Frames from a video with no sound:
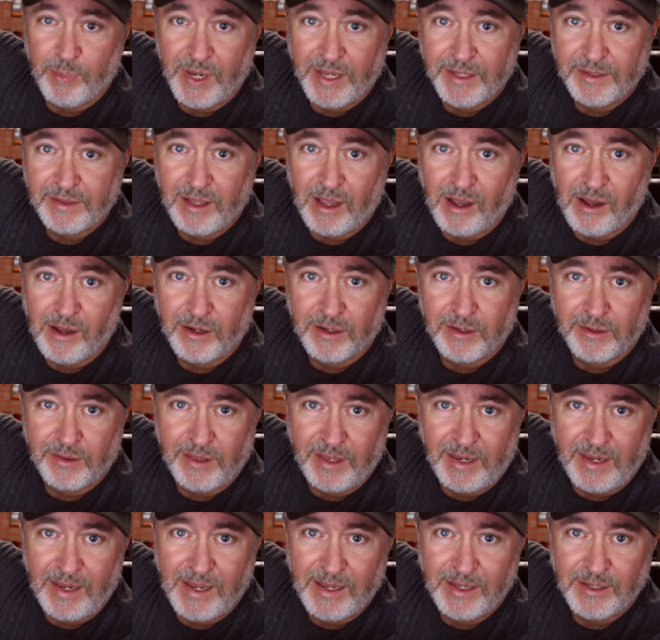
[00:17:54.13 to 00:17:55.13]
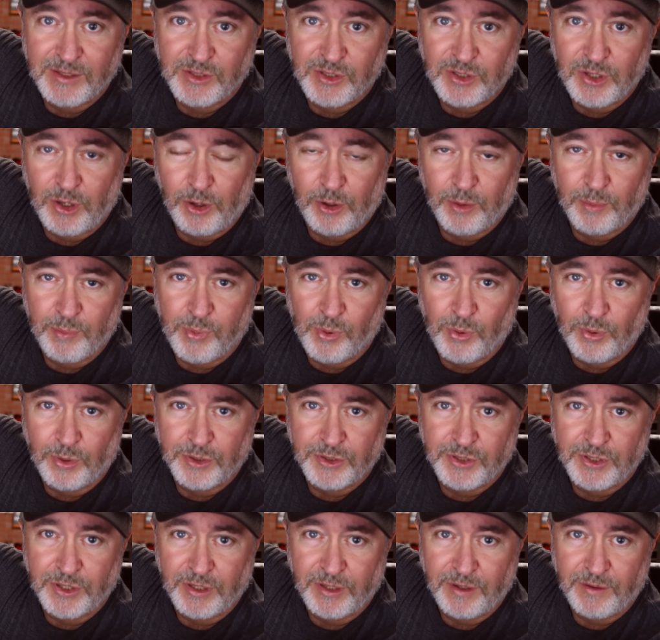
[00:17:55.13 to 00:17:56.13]
pin lock, the insert
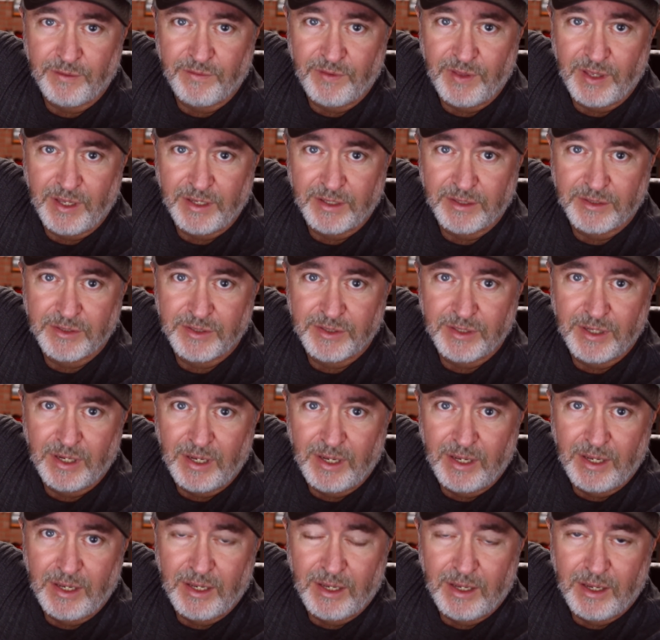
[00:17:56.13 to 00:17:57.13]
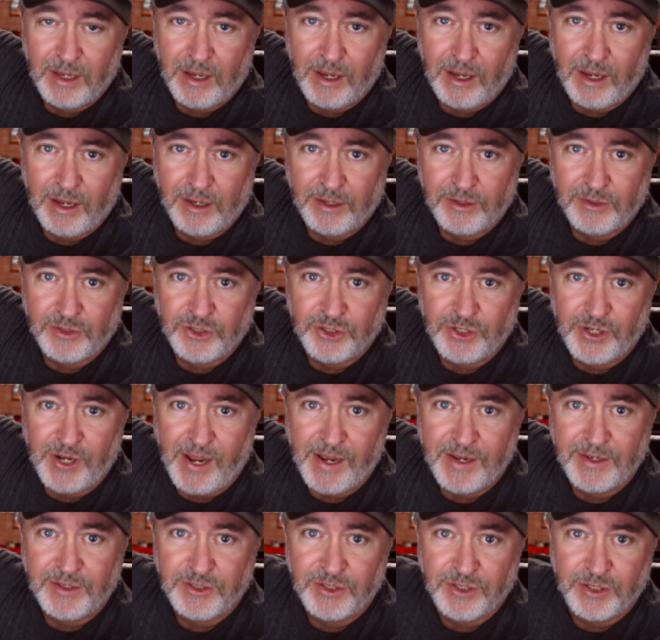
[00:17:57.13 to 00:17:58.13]
portion of this
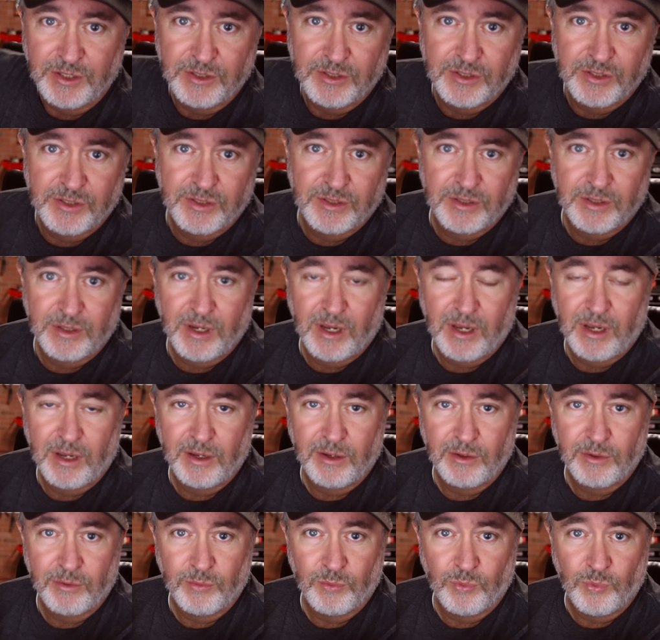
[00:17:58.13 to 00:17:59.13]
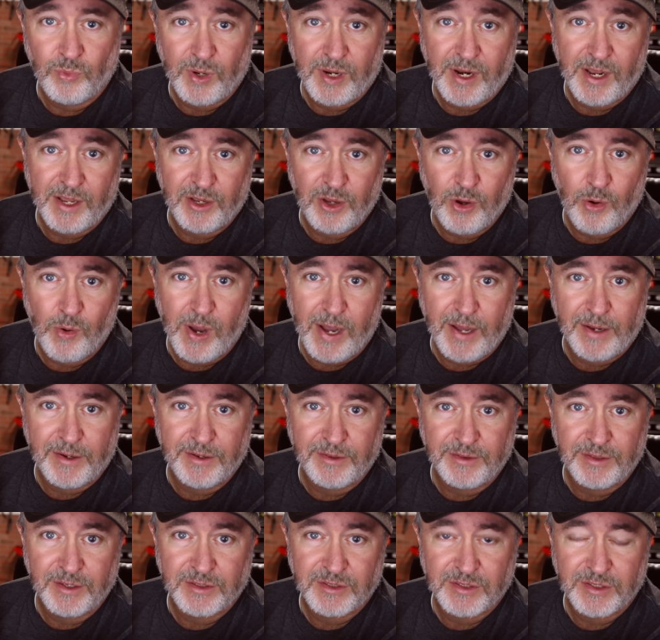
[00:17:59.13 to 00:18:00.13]
changes when I go out
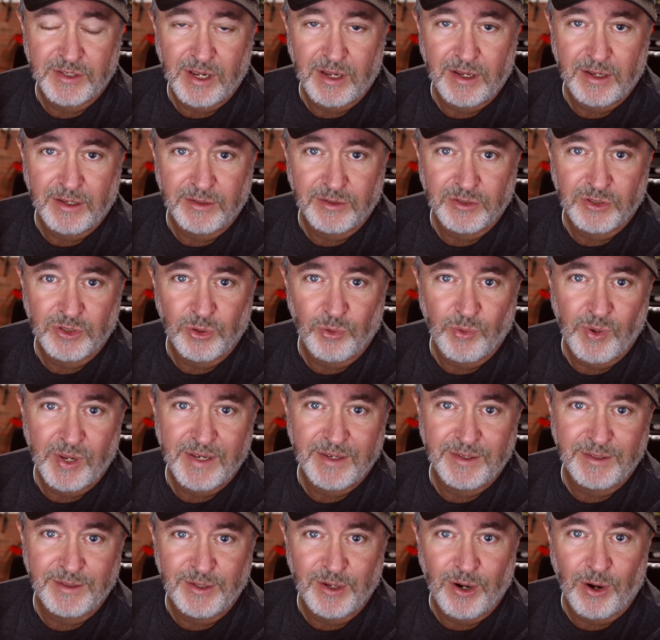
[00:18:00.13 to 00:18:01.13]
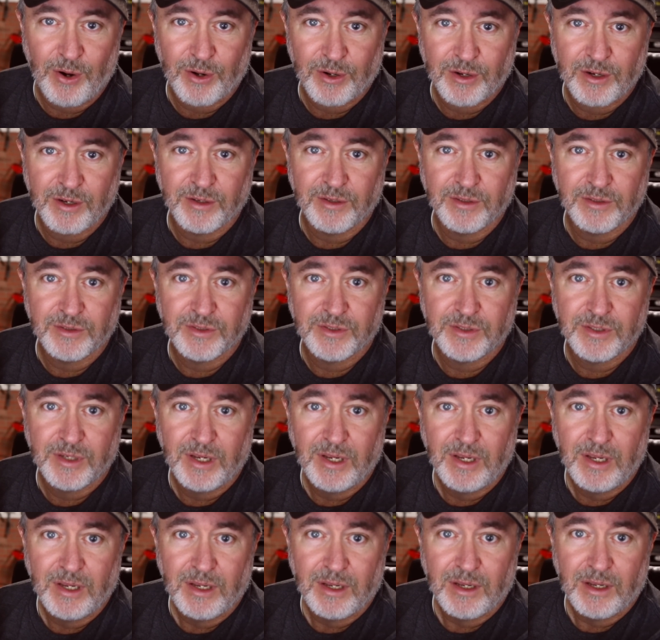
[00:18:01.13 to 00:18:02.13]
in the sun. So it darkens
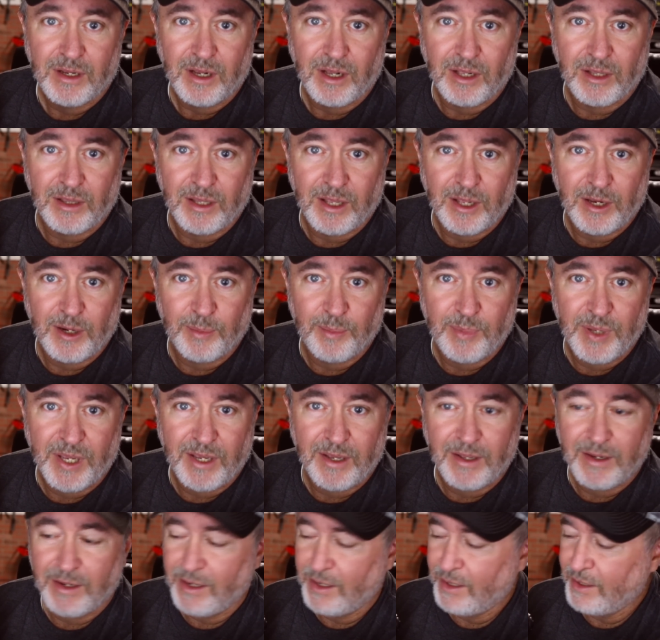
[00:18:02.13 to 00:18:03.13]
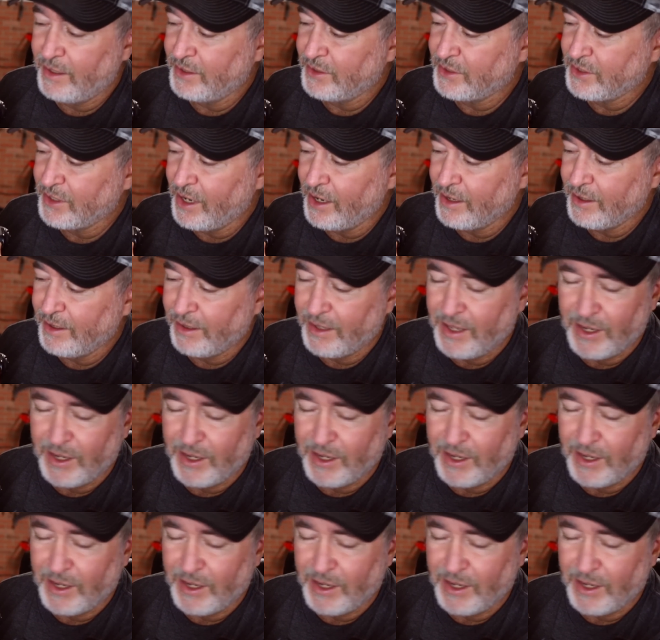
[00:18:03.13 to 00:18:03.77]
a little bit, and it's kind of